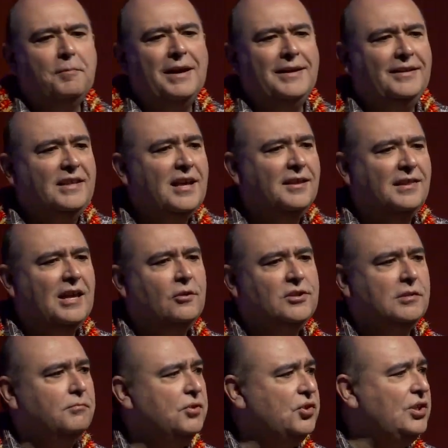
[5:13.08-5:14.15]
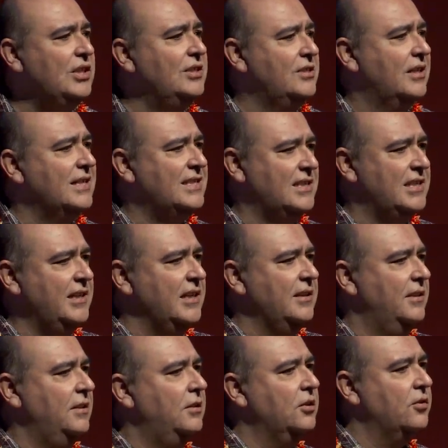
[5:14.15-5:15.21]
to buy 10,000 machines that are
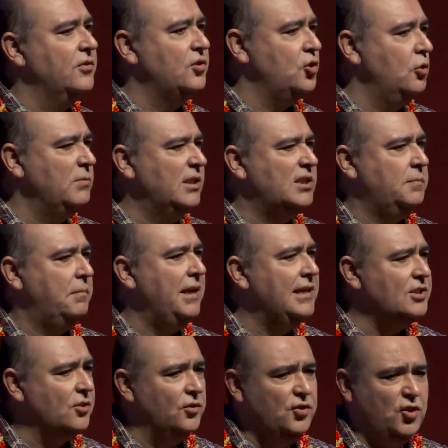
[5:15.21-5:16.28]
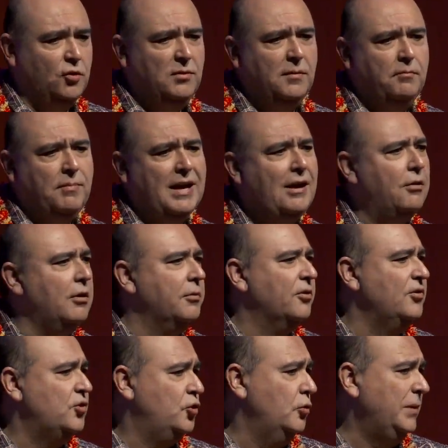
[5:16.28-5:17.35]
sitting there, consuming space, consuming power,
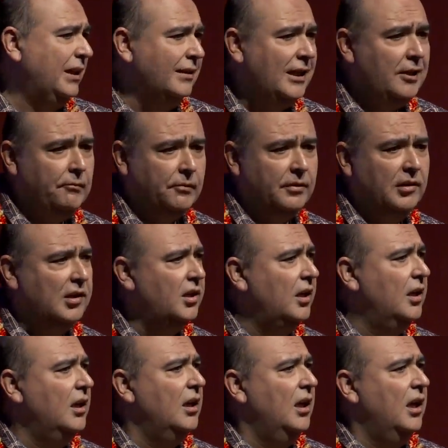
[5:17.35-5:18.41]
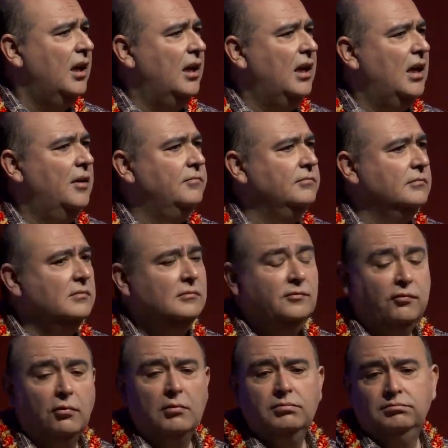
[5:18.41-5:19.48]
consuming labor
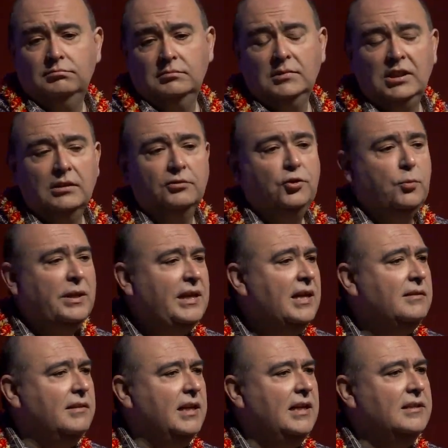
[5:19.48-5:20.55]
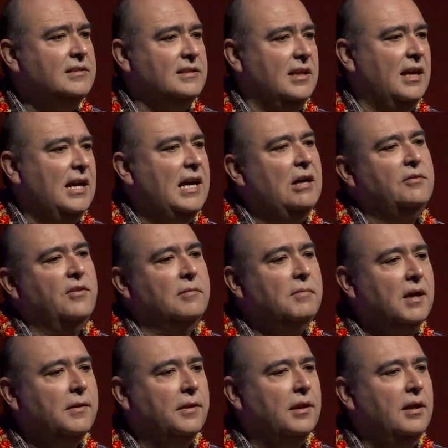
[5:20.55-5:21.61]
for 28 days out of the
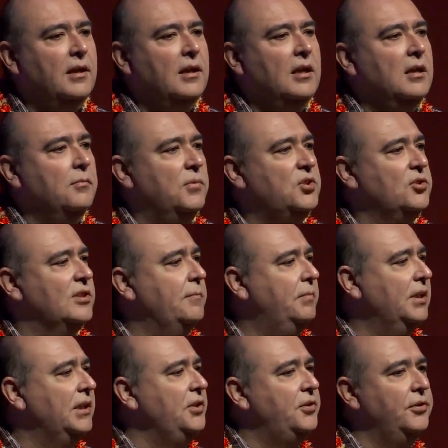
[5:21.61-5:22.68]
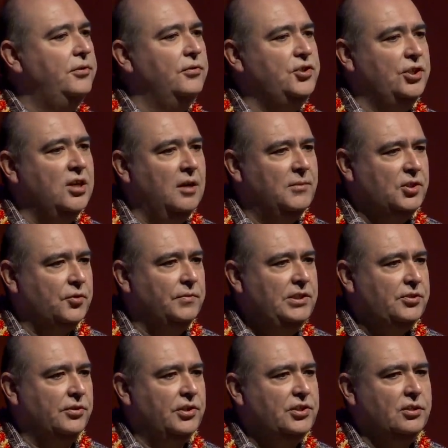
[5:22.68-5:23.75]
month. So the ability to do genomics
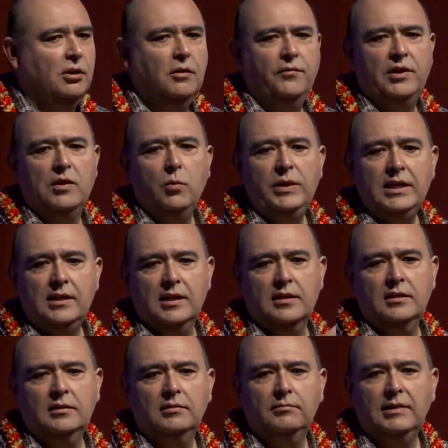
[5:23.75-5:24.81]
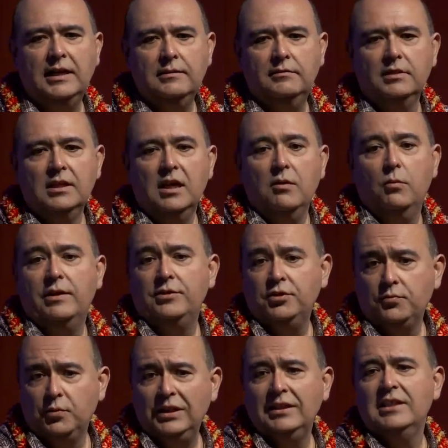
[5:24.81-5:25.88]
research over a weekend, right, where
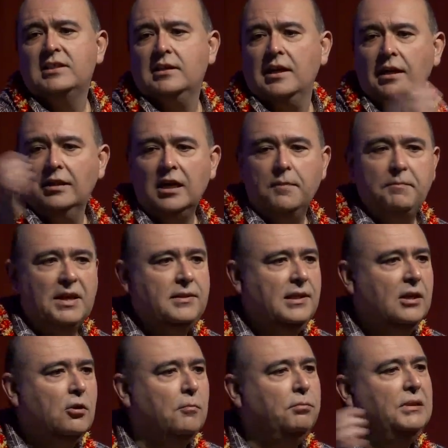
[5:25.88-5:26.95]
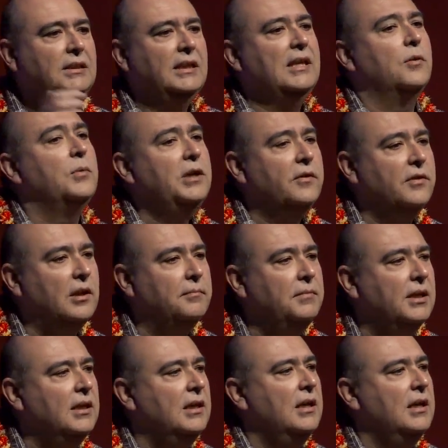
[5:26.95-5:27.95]
you really scale up and then completely get rid of them,